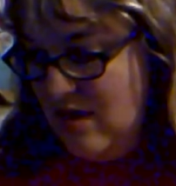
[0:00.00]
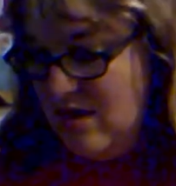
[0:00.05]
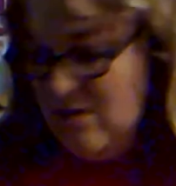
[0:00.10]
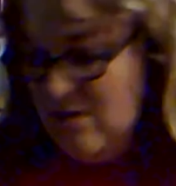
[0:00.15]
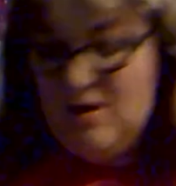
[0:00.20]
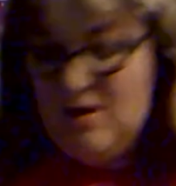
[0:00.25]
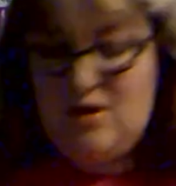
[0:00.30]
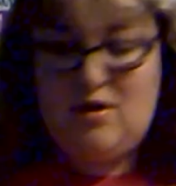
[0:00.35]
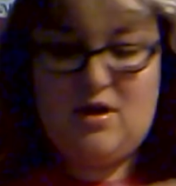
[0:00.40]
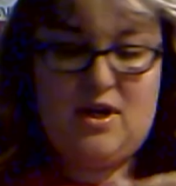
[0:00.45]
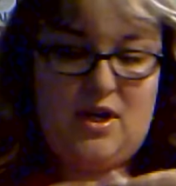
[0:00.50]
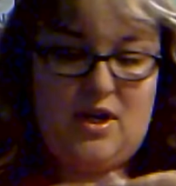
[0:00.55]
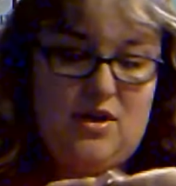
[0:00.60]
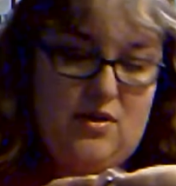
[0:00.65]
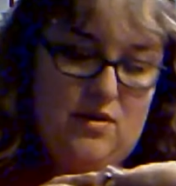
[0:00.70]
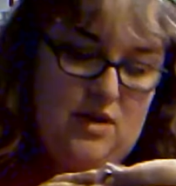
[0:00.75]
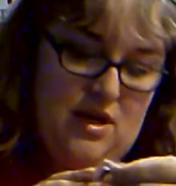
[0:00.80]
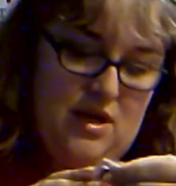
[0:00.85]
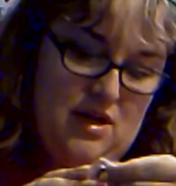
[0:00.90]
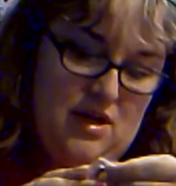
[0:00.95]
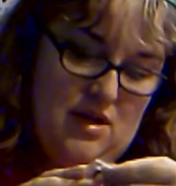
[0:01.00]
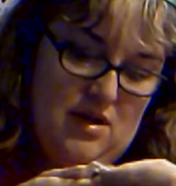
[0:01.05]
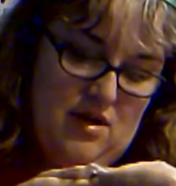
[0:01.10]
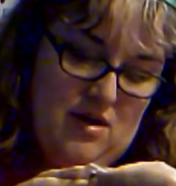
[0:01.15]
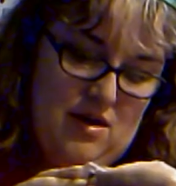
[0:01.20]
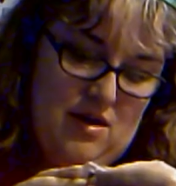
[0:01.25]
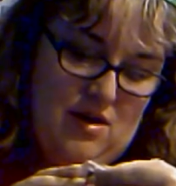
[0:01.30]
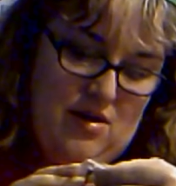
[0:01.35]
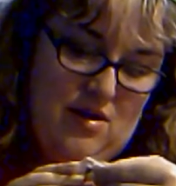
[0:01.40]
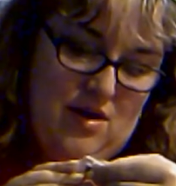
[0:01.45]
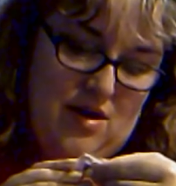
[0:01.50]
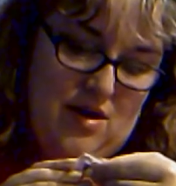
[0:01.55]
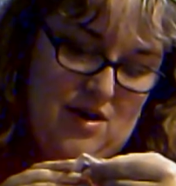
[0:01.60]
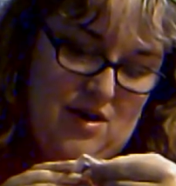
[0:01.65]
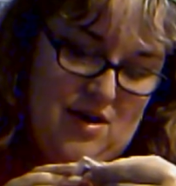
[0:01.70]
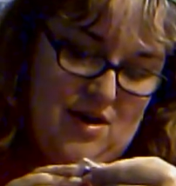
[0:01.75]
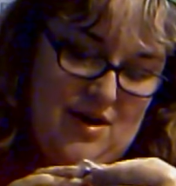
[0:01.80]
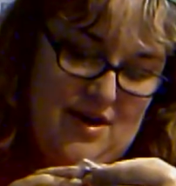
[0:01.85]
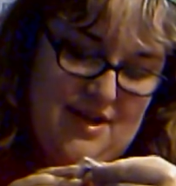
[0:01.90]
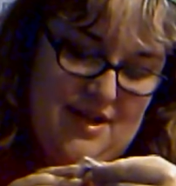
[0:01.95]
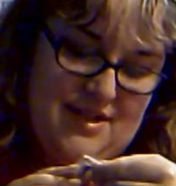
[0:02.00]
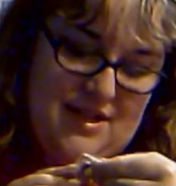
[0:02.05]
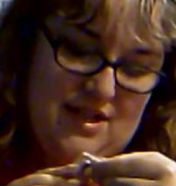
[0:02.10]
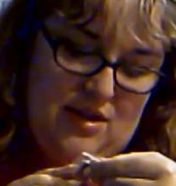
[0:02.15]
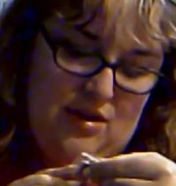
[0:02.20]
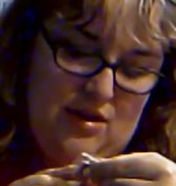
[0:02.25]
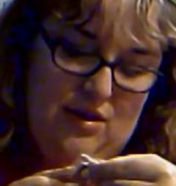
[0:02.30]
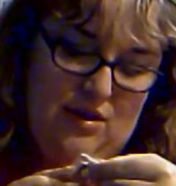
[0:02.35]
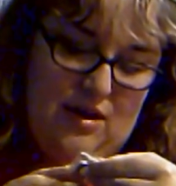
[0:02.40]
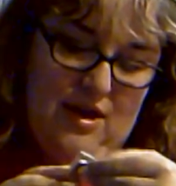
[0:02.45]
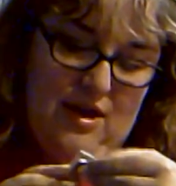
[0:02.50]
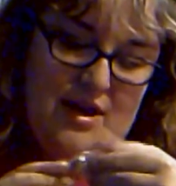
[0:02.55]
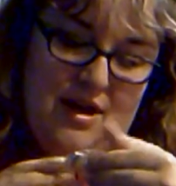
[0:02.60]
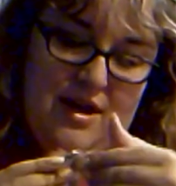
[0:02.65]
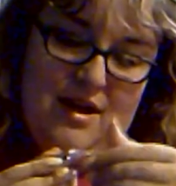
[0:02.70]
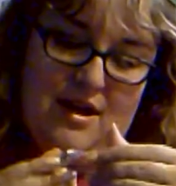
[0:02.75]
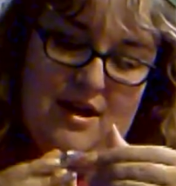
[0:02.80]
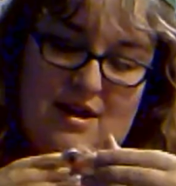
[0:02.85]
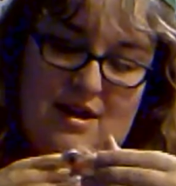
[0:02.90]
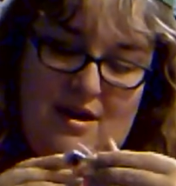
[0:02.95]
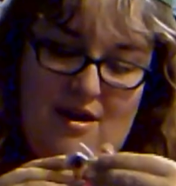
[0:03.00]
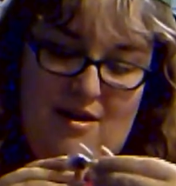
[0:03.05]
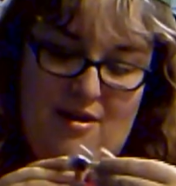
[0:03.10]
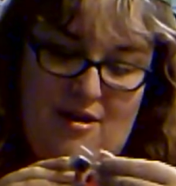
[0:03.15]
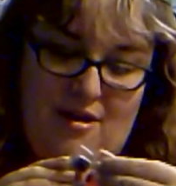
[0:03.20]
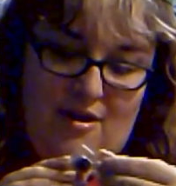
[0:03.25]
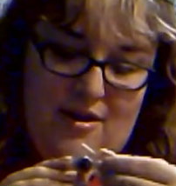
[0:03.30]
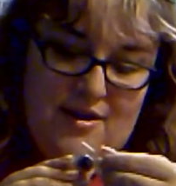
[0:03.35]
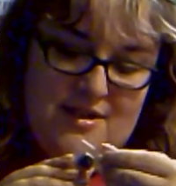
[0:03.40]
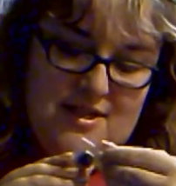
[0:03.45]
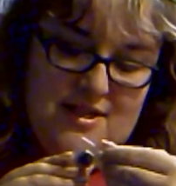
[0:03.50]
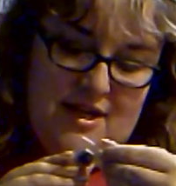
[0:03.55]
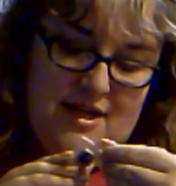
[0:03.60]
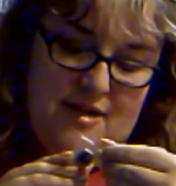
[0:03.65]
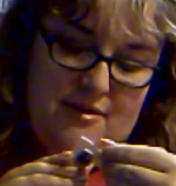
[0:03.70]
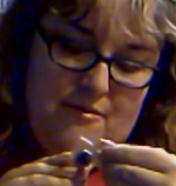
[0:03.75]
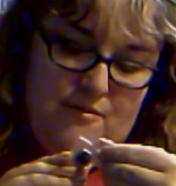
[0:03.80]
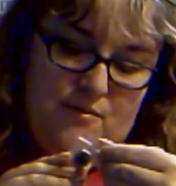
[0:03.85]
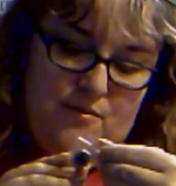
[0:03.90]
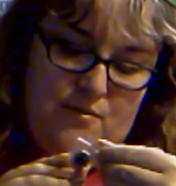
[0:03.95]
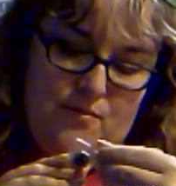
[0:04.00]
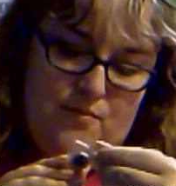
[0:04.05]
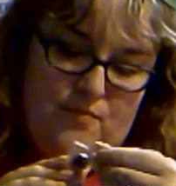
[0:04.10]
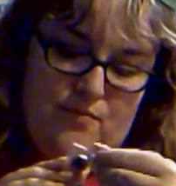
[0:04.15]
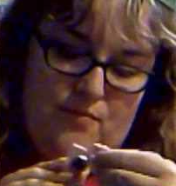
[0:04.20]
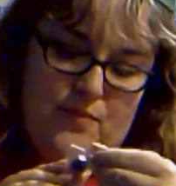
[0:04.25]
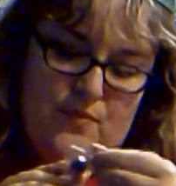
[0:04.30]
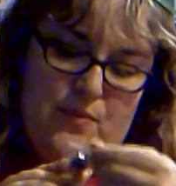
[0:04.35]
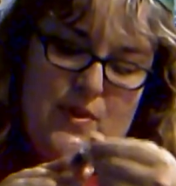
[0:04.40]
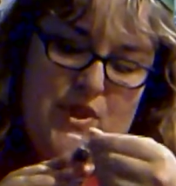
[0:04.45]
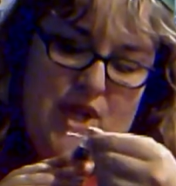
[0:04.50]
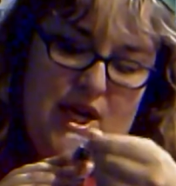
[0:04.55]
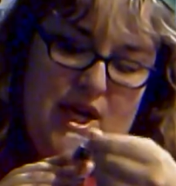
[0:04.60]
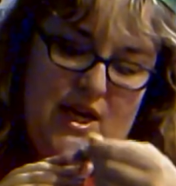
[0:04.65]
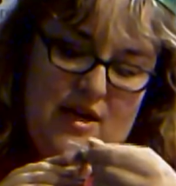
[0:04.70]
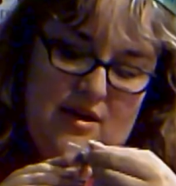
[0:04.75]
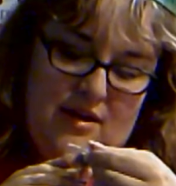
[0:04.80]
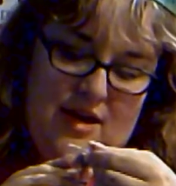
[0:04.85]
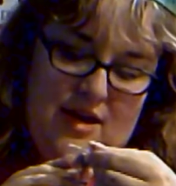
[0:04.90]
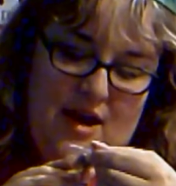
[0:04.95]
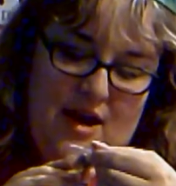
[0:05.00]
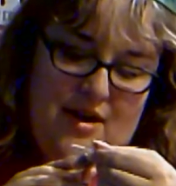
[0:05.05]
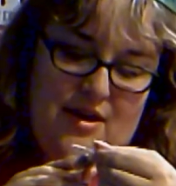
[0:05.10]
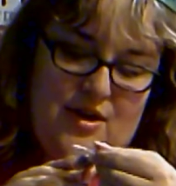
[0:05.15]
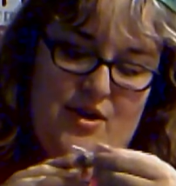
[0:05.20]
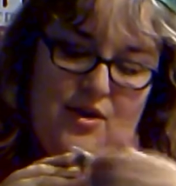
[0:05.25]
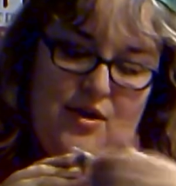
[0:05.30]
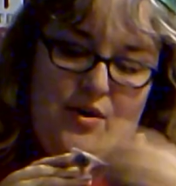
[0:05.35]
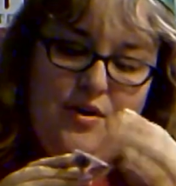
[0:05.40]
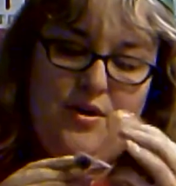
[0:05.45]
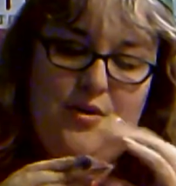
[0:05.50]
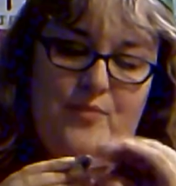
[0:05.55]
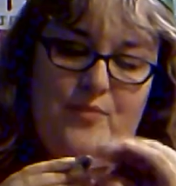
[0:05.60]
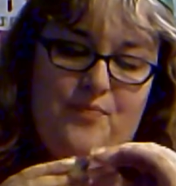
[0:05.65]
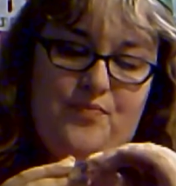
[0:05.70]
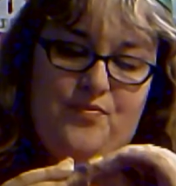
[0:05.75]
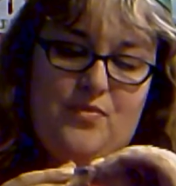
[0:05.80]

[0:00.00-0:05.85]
What are you? Oh, it's a little, oh, it's like, like yeah, a girl,